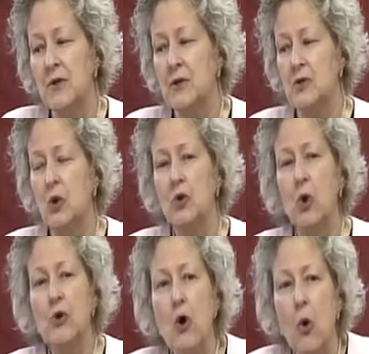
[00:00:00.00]
So
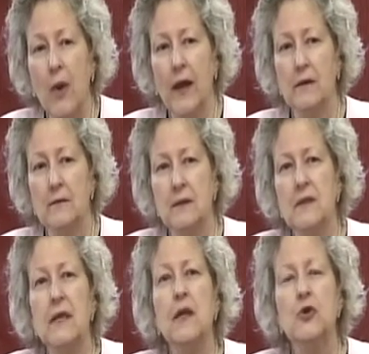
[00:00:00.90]
your knowing
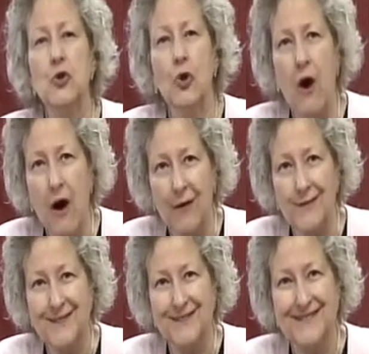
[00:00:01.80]
is in your
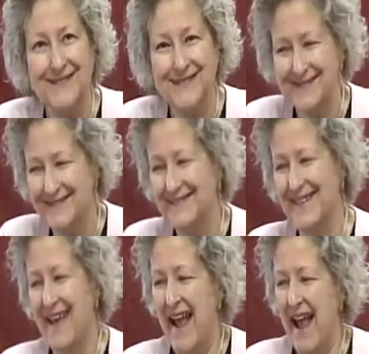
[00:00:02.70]
heart.
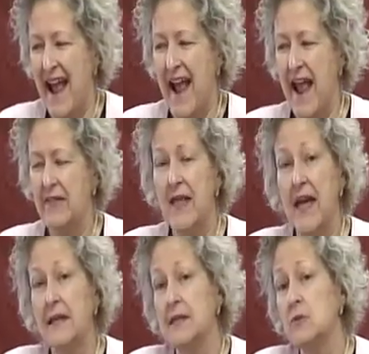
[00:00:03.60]
And
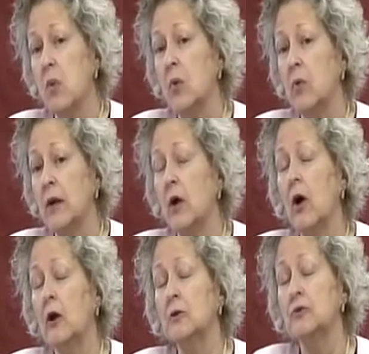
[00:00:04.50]
that is what we
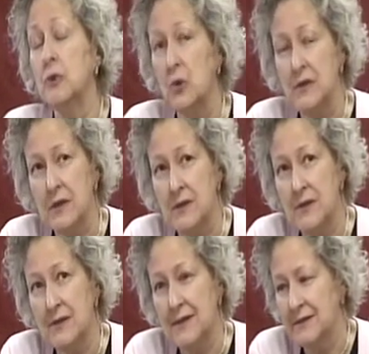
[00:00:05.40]
call
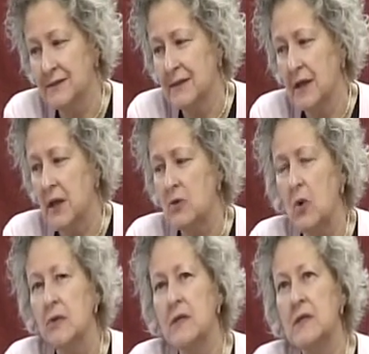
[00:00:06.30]
Gnosis.
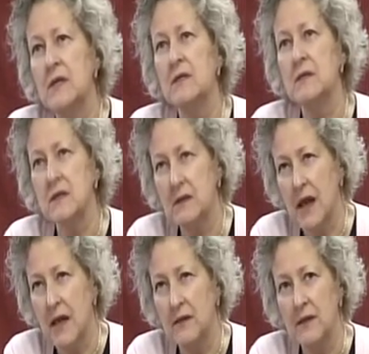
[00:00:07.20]
Gnosis is a
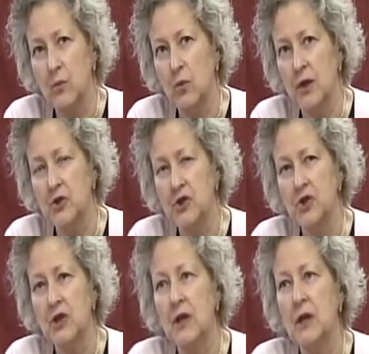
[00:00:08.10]
state in
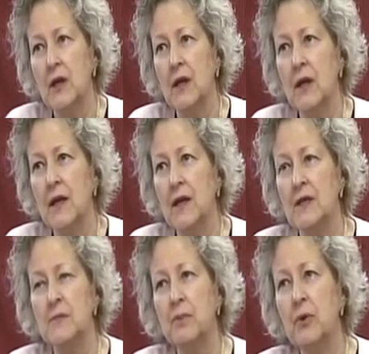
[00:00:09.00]
which it
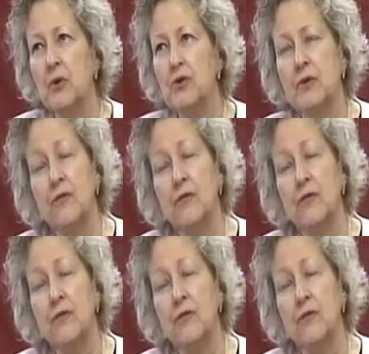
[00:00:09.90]
is purged of